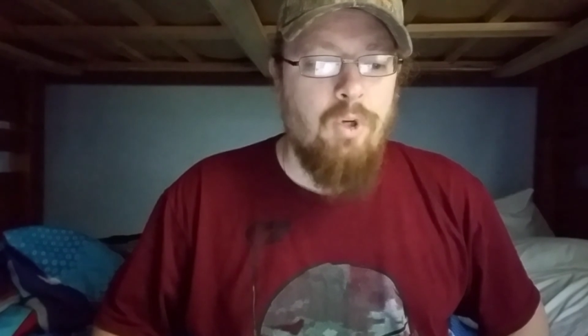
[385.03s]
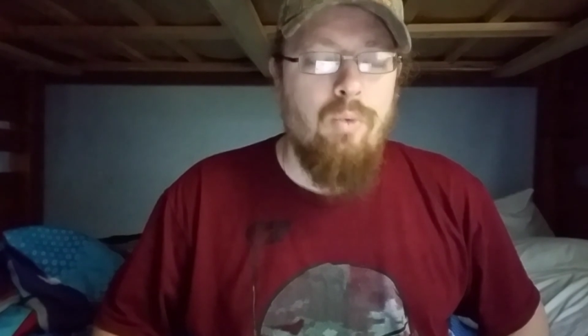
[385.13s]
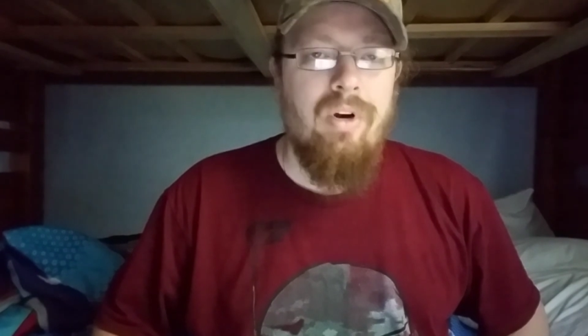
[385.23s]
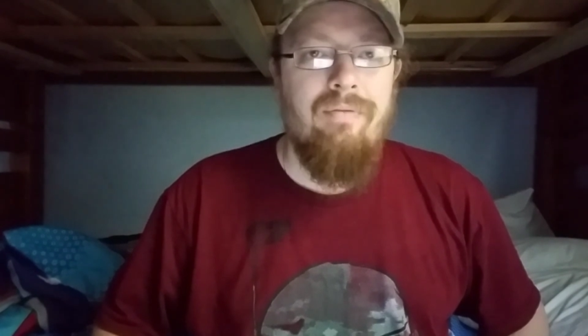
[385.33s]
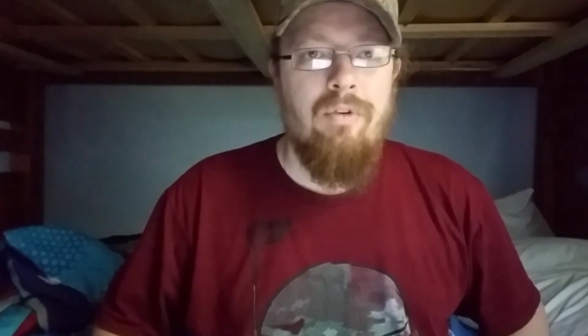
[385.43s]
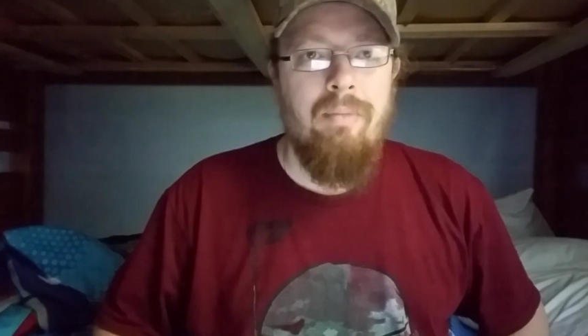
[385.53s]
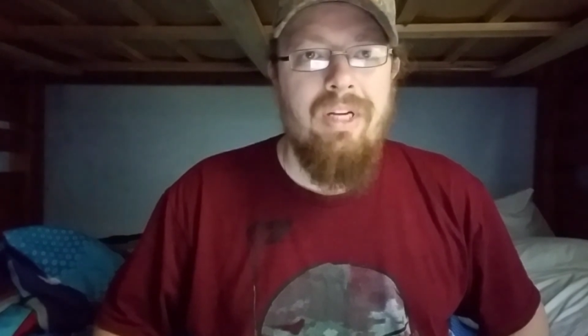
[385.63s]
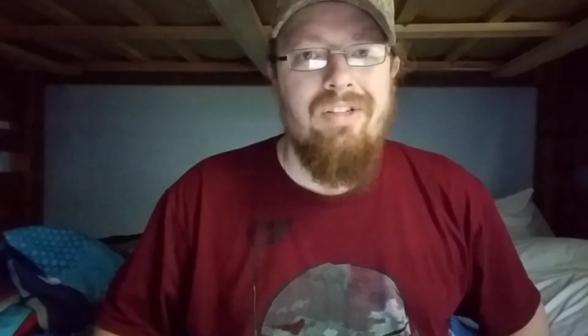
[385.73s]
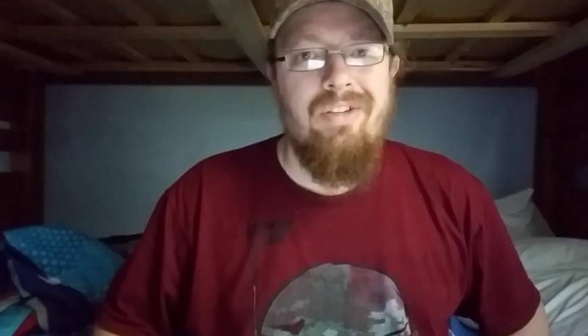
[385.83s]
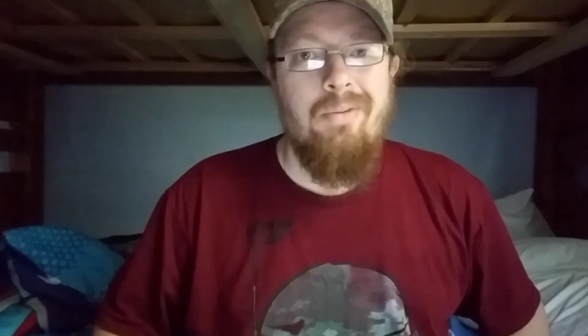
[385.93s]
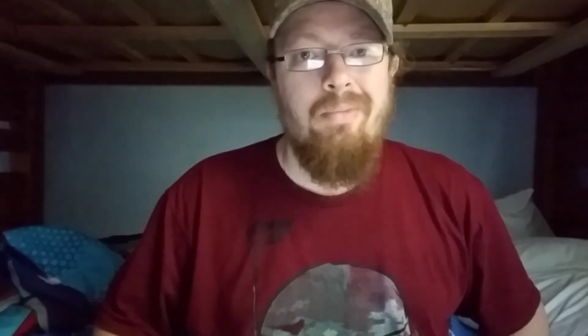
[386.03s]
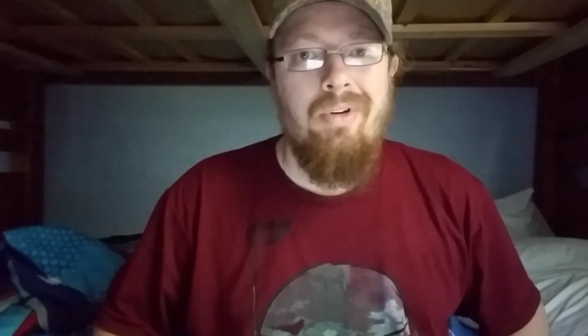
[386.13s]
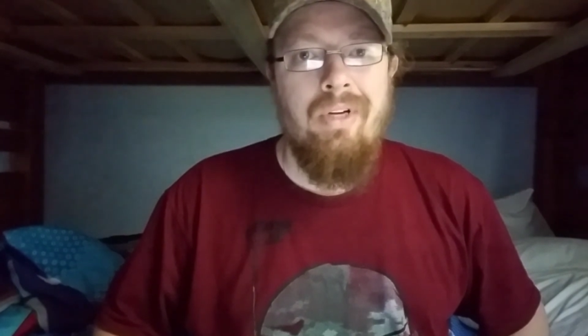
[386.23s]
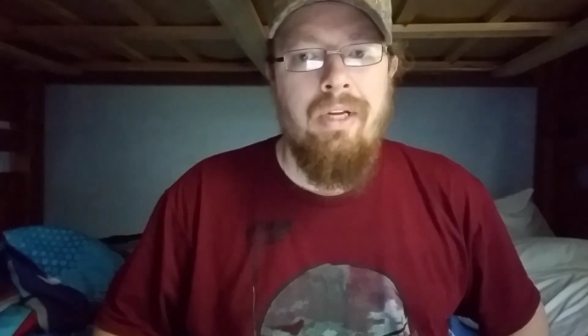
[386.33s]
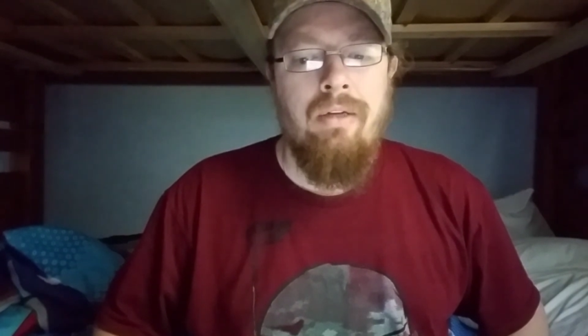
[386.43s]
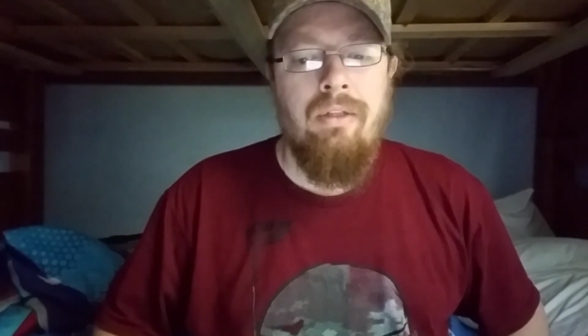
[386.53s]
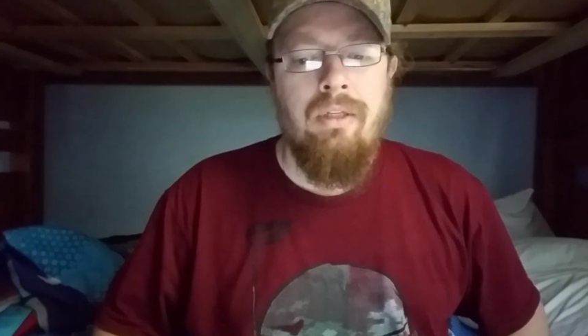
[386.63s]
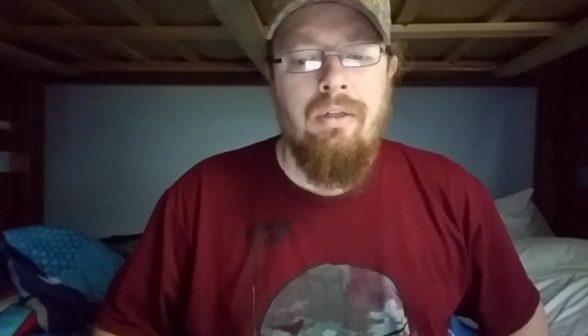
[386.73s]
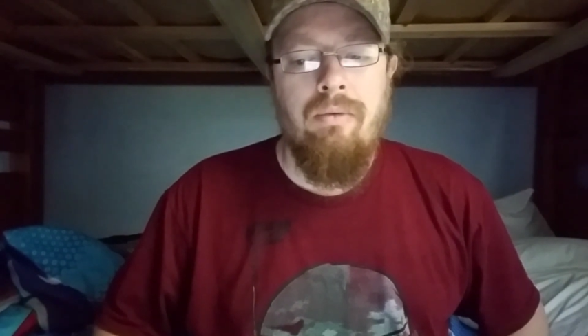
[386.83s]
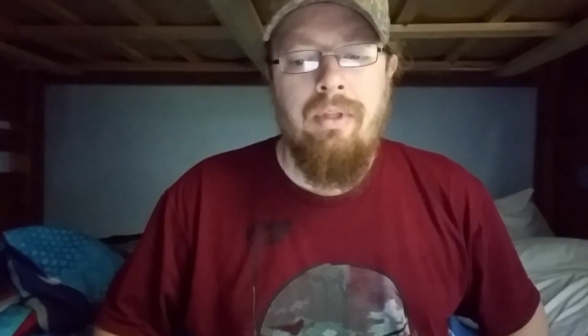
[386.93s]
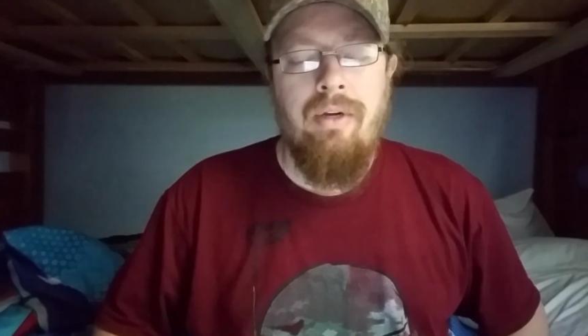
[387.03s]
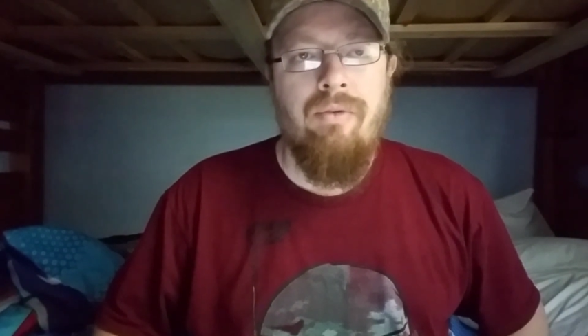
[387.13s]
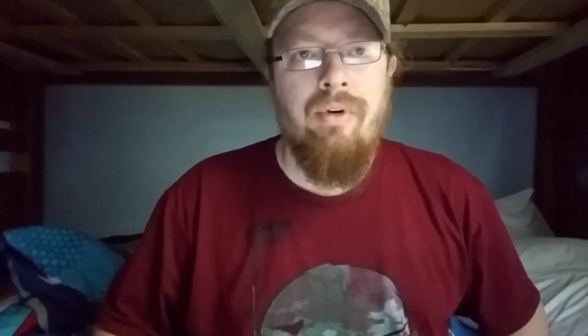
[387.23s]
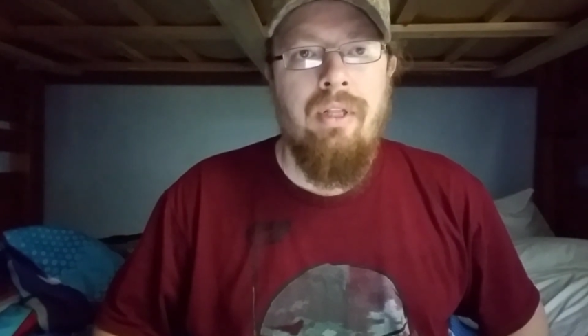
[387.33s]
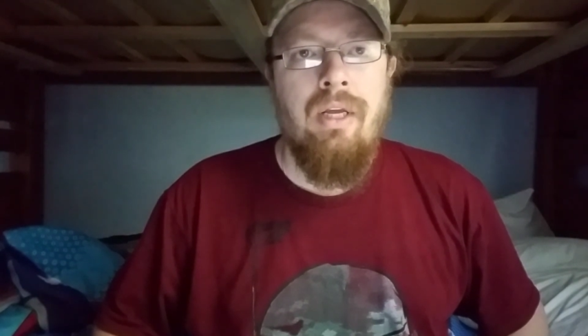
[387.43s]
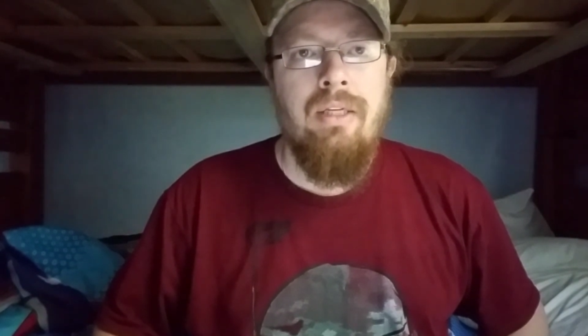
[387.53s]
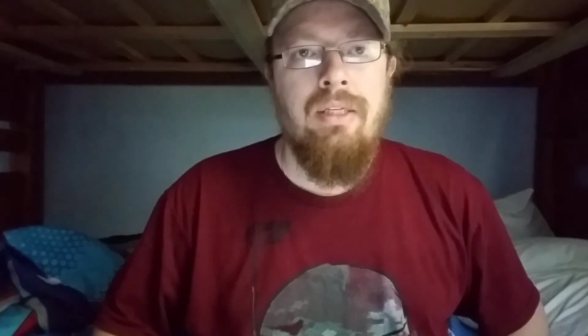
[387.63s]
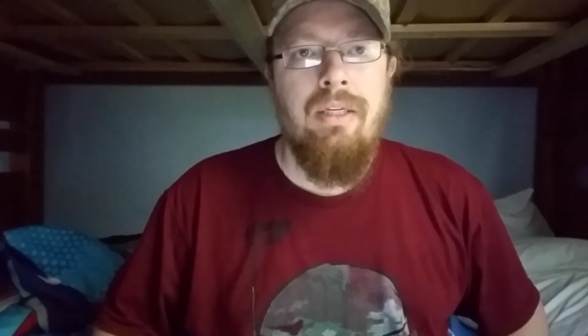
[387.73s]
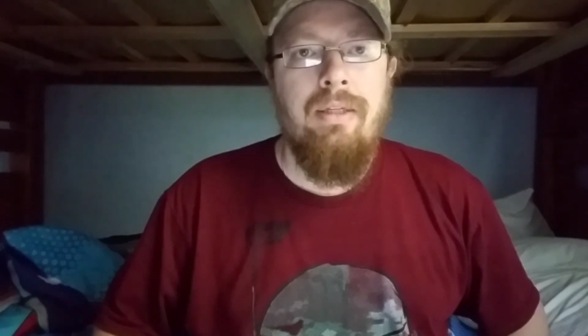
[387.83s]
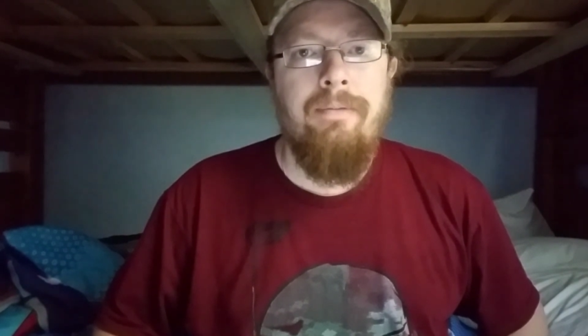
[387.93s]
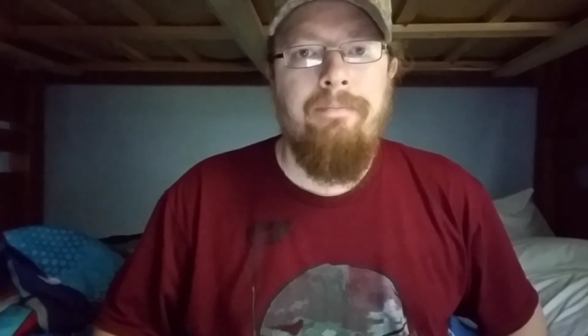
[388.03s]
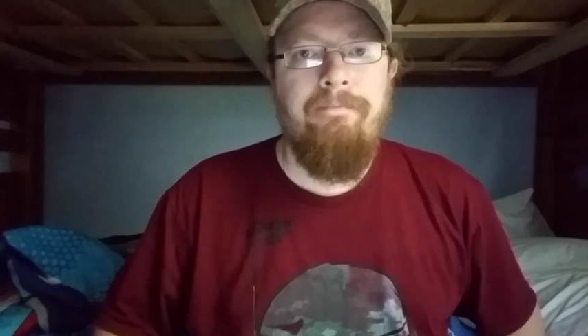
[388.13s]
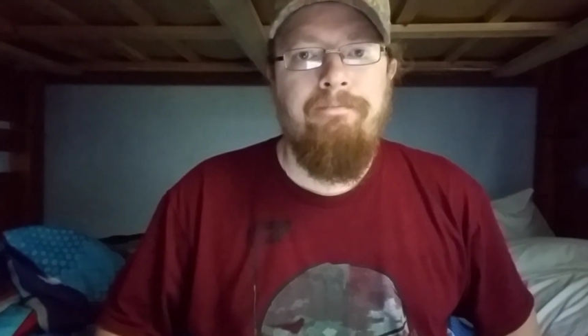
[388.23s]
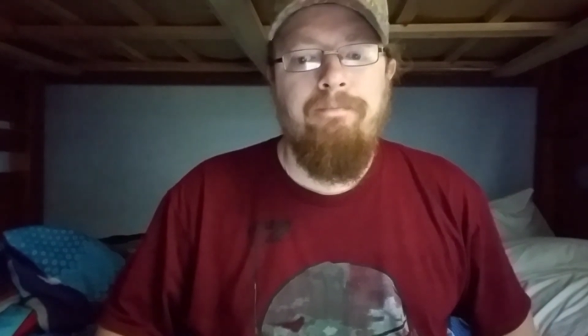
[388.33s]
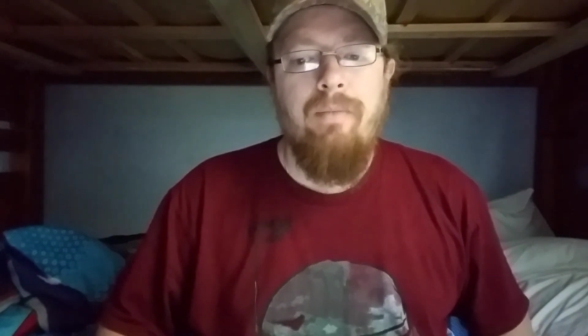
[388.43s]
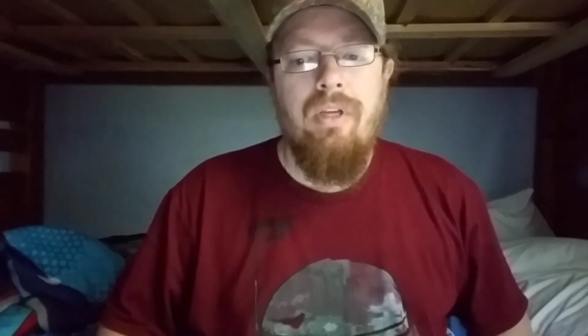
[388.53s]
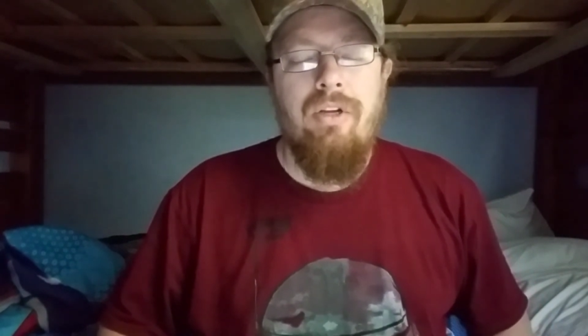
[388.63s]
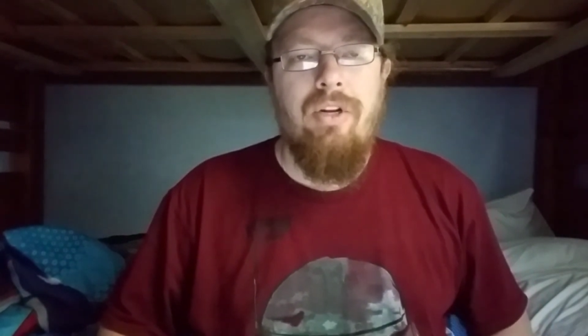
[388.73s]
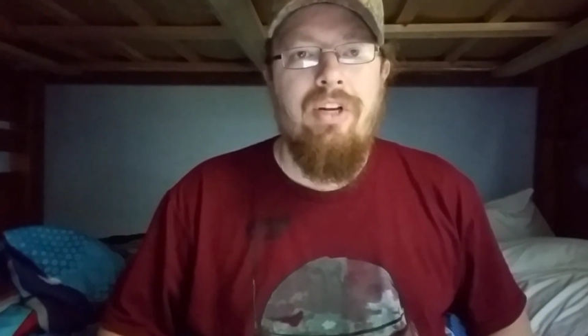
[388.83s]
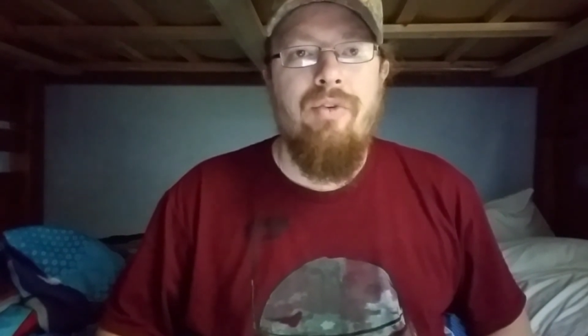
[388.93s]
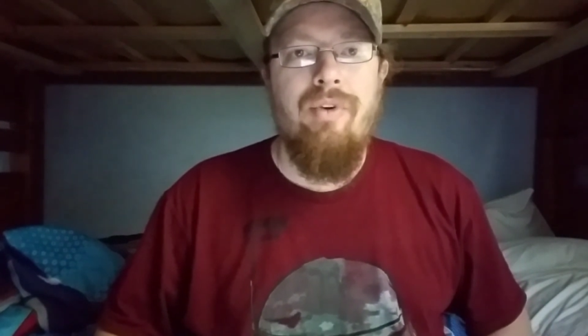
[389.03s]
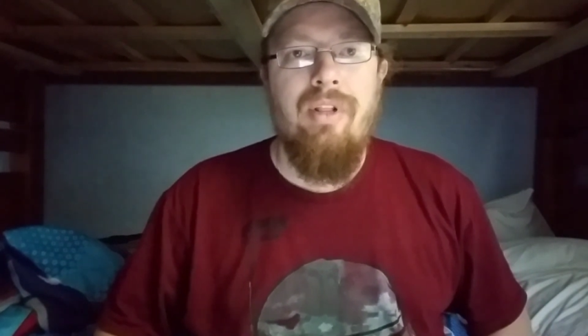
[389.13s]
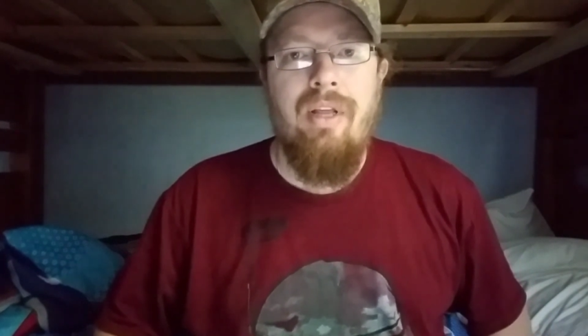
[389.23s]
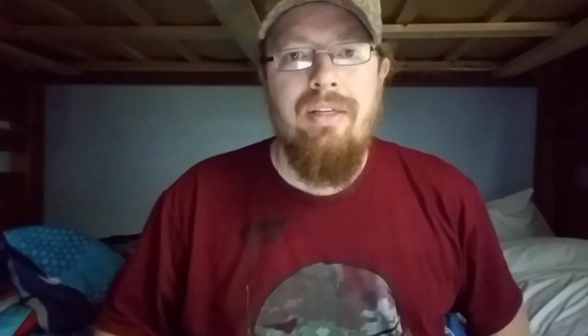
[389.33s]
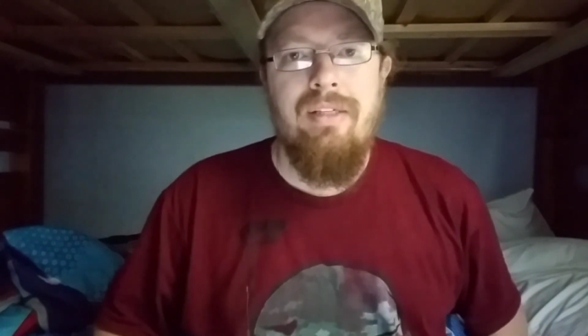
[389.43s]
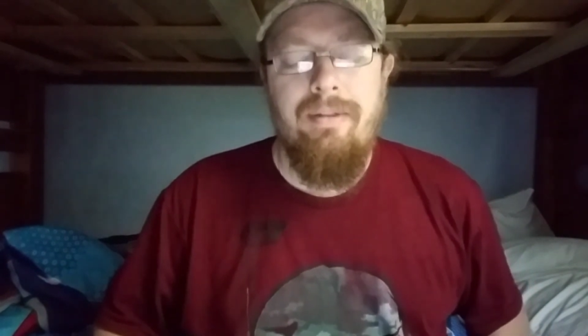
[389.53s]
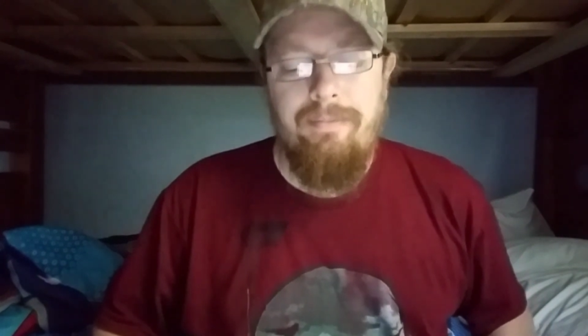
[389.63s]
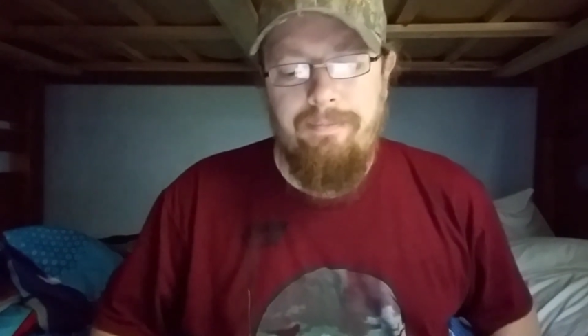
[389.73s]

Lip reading: what information you're putting out there without realizing it. You need to realize it.